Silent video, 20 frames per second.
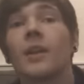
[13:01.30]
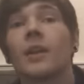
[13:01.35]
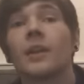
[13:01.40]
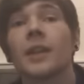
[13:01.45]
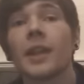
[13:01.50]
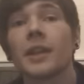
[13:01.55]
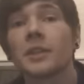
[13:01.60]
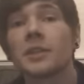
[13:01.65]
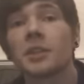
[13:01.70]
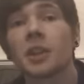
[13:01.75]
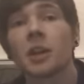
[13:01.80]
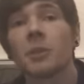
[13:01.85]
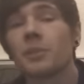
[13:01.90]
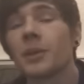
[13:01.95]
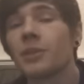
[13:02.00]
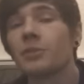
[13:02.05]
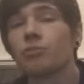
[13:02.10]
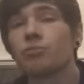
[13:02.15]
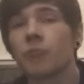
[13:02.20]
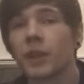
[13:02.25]
Next
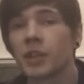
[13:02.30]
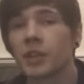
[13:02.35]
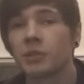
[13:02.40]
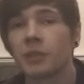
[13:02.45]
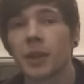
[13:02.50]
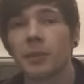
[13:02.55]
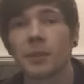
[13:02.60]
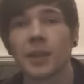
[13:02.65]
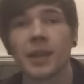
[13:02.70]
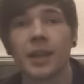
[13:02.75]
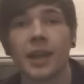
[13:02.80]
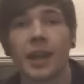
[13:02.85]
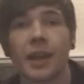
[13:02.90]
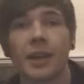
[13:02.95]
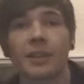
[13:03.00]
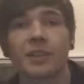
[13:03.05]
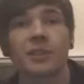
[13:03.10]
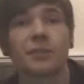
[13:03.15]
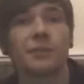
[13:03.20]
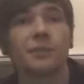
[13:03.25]
up is Reshiram
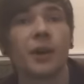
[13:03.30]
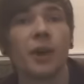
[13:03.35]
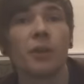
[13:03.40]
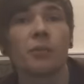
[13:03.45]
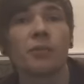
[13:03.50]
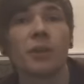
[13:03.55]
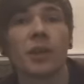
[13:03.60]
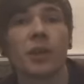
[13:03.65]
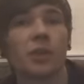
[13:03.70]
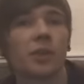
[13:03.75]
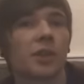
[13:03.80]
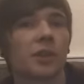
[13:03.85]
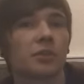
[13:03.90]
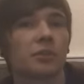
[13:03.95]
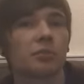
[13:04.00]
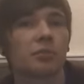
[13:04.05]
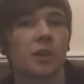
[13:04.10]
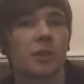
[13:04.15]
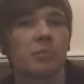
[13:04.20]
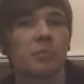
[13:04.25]
EX, furthering on
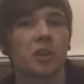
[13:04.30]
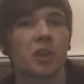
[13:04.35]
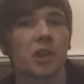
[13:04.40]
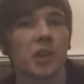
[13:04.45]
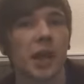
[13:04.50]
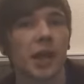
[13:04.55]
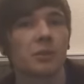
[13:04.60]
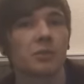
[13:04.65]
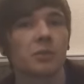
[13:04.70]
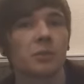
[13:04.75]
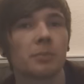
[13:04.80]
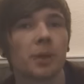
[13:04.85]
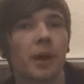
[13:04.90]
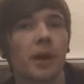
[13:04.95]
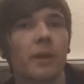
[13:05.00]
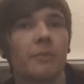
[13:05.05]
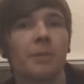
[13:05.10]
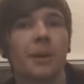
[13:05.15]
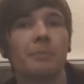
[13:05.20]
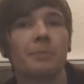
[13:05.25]
its reprint
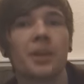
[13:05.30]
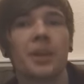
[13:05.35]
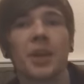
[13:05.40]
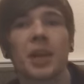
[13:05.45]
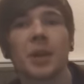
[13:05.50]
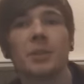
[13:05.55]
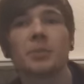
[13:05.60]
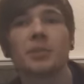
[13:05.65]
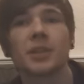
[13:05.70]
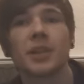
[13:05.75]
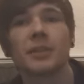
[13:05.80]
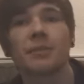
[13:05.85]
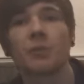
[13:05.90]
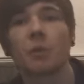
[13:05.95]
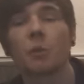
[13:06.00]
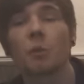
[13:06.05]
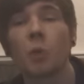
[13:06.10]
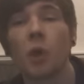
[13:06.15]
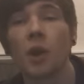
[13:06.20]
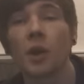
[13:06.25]
counterpart by being able to hit
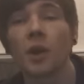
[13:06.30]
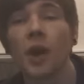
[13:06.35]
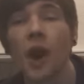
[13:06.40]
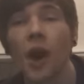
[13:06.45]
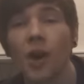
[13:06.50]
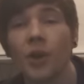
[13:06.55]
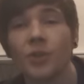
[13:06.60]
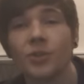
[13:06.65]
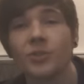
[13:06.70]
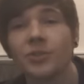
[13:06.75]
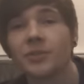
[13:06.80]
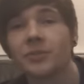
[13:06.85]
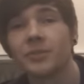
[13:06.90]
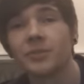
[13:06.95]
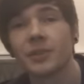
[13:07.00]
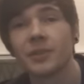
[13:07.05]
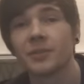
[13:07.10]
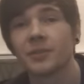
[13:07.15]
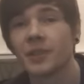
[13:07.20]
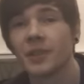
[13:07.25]
for
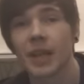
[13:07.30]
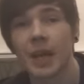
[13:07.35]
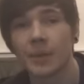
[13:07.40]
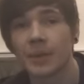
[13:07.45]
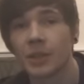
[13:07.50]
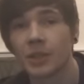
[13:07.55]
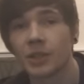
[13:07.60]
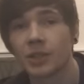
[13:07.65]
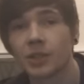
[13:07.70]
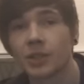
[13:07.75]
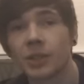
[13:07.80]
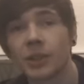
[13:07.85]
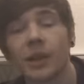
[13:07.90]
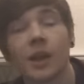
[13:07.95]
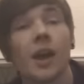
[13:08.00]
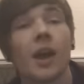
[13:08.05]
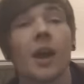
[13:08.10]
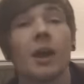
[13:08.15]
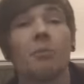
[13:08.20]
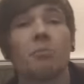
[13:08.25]
150 damage.
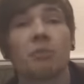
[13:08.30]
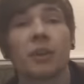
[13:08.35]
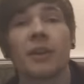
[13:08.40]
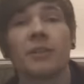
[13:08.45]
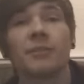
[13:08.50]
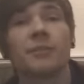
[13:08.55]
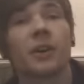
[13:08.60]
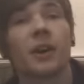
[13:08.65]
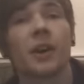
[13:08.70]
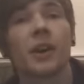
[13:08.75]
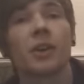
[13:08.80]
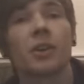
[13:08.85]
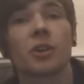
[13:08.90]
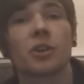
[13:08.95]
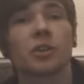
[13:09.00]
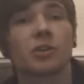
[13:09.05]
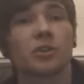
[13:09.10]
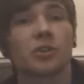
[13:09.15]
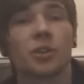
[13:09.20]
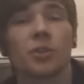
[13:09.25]
Brave Fire
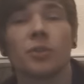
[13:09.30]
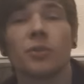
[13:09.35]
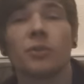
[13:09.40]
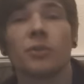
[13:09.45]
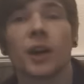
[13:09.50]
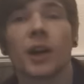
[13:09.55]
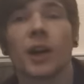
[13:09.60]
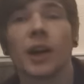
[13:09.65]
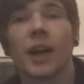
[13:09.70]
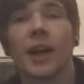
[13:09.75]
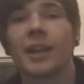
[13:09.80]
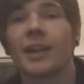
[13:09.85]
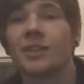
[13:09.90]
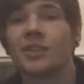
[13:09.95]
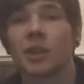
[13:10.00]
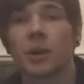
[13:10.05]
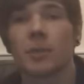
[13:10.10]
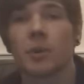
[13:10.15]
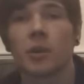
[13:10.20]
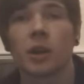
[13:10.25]
costs 2 fire and
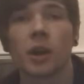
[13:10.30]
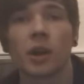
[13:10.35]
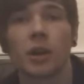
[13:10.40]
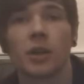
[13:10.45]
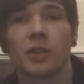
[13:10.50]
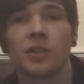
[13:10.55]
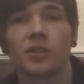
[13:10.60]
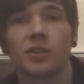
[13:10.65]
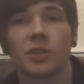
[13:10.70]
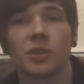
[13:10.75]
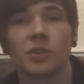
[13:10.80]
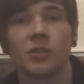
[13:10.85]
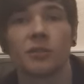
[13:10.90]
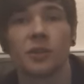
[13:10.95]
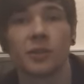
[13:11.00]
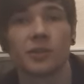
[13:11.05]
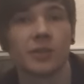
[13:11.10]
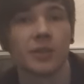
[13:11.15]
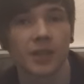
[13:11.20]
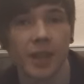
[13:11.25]
a double colourless to do
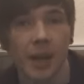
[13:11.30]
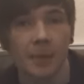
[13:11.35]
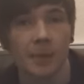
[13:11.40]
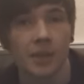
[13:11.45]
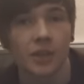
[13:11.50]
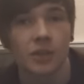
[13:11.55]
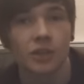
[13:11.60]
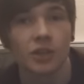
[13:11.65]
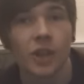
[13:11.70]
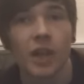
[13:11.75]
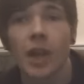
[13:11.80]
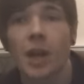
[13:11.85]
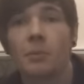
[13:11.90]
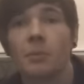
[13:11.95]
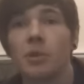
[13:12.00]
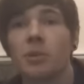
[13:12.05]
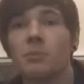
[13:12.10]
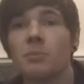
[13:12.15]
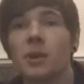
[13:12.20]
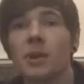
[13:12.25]
50 damage,
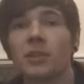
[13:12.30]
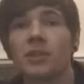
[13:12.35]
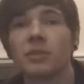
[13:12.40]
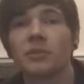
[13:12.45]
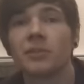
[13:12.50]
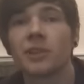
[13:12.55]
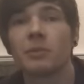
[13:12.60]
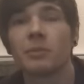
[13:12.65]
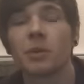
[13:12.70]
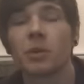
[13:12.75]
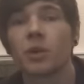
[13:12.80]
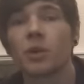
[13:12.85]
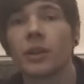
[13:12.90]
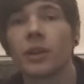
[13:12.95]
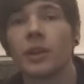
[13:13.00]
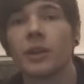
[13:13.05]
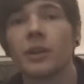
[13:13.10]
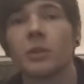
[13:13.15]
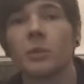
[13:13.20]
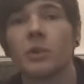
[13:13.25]
but you must flip a
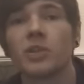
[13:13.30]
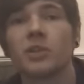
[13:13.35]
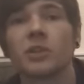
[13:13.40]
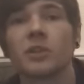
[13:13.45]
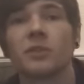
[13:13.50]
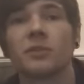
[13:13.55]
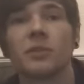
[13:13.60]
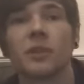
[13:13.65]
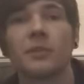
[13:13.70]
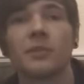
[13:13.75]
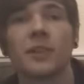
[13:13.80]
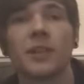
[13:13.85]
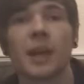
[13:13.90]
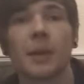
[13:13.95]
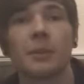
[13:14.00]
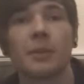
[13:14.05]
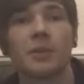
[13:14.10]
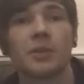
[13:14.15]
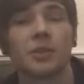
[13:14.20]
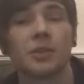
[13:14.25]
coin which does 50
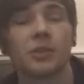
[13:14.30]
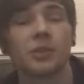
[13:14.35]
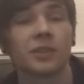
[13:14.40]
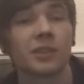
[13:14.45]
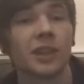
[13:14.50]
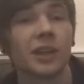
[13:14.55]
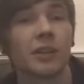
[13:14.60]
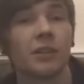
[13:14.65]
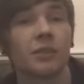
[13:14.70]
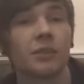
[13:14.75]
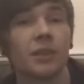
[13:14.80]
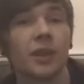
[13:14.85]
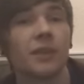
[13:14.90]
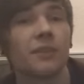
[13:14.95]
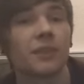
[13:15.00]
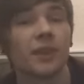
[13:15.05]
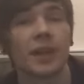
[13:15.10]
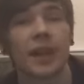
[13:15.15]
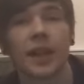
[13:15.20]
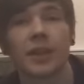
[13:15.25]
damage to yourself
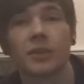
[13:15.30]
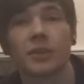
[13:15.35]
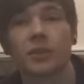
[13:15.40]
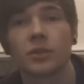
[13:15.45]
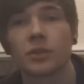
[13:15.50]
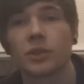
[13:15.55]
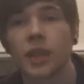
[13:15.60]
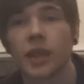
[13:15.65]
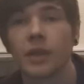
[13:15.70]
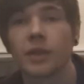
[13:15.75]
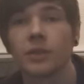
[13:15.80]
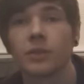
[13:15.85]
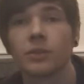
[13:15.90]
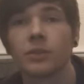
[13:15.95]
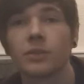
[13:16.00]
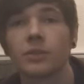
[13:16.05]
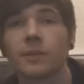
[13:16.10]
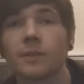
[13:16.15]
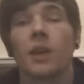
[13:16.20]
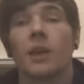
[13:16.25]
if it lands on
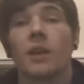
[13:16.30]
tails.